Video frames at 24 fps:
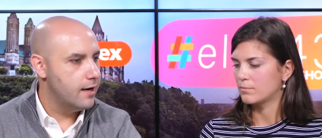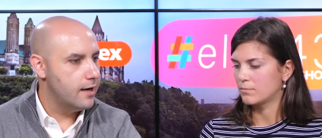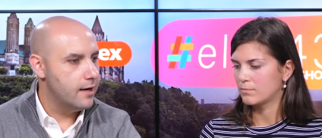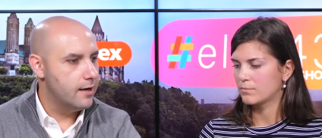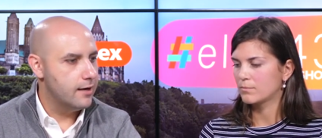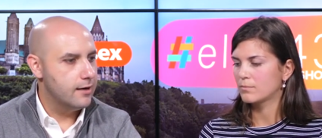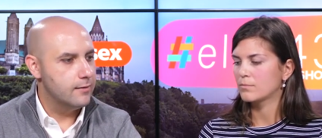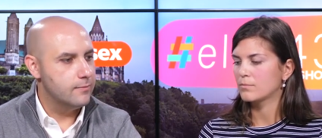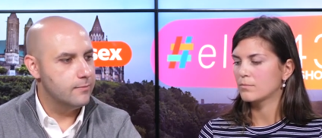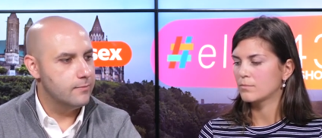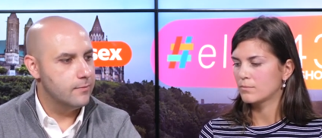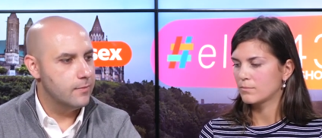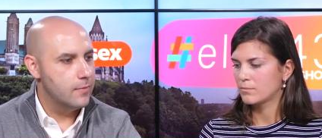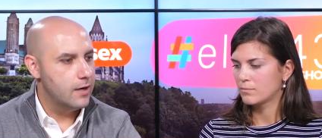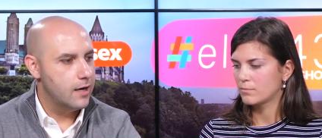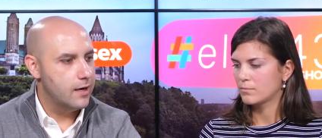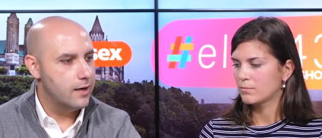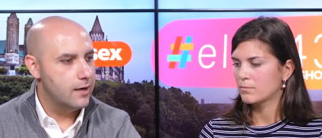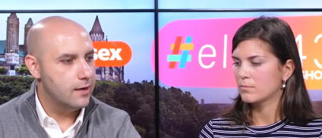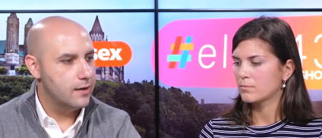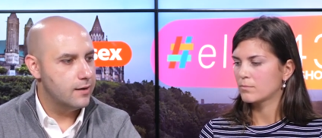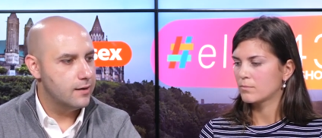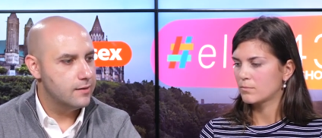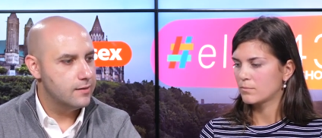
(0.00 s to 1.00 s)
Speaker 1: um,
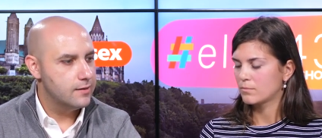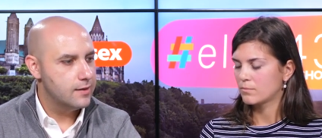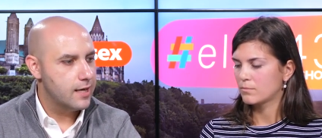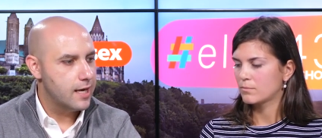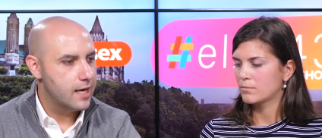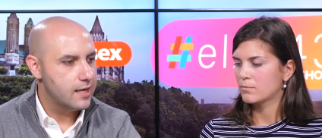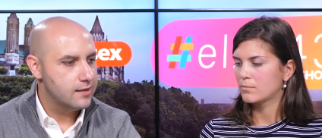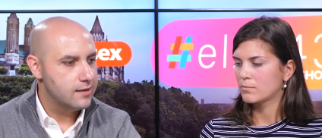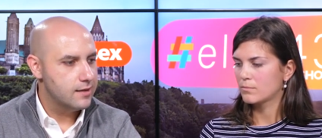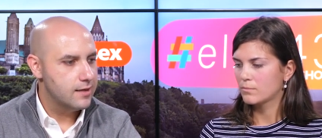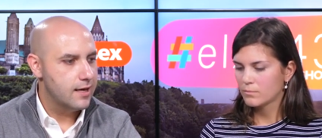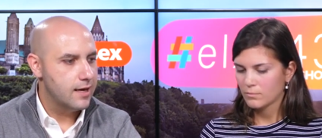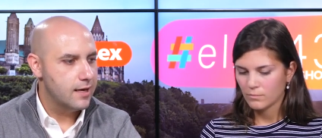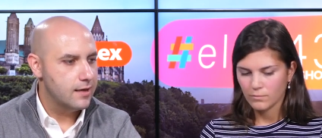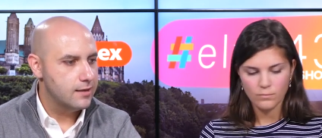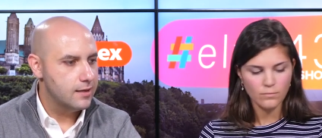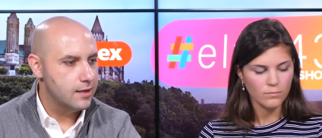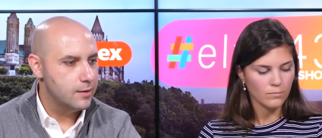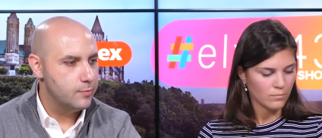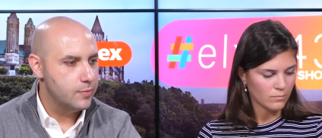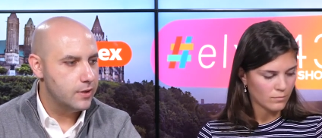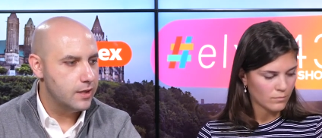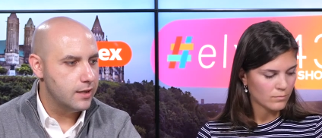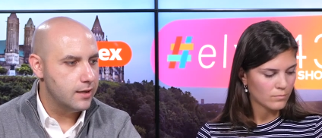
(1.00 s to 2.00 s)
uh, that the
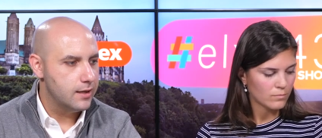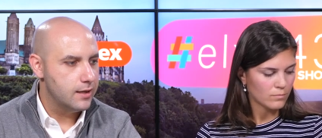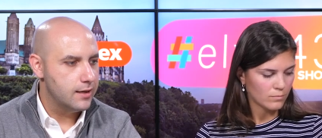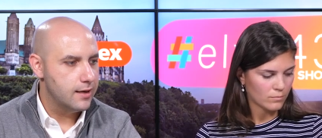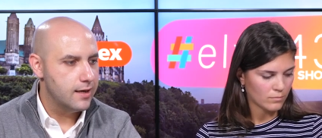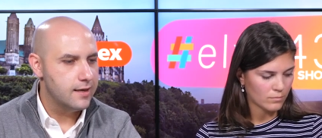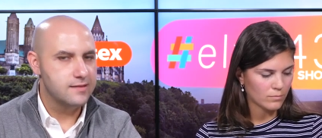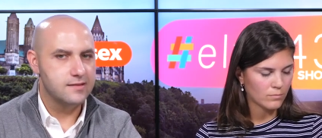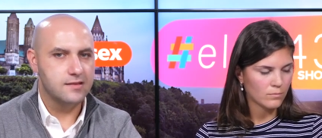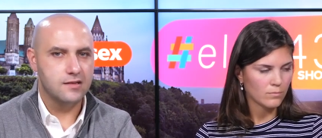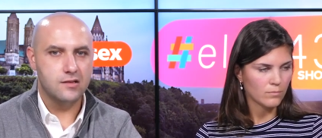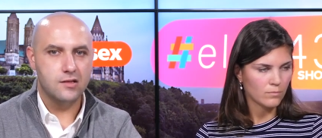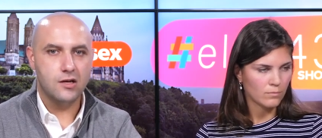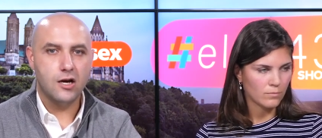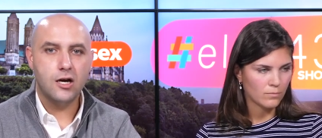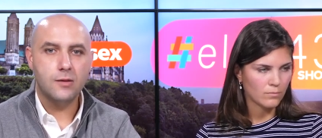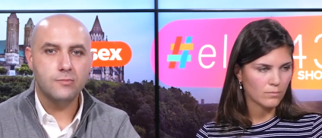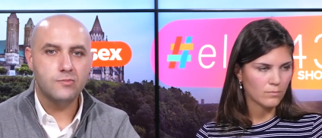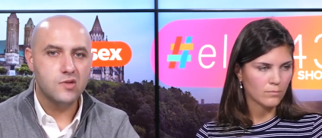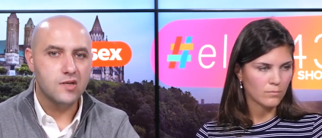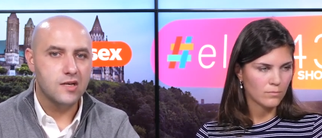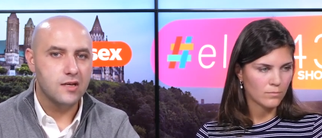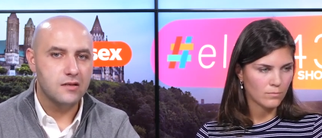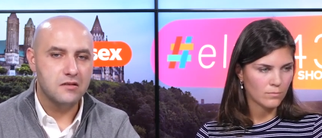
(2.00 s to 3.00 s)
NDP has
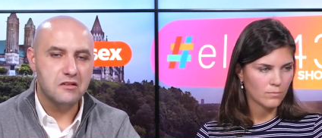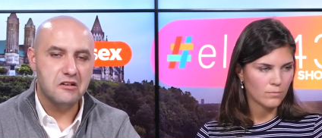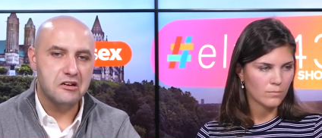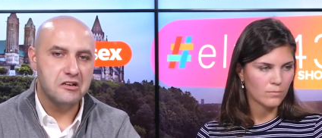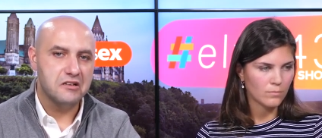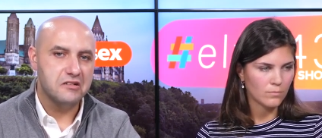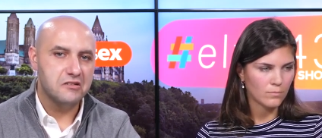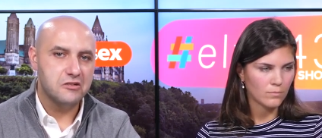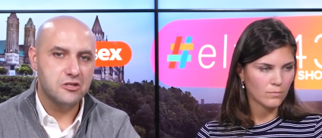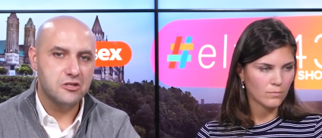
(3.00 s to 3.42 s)
adopted, not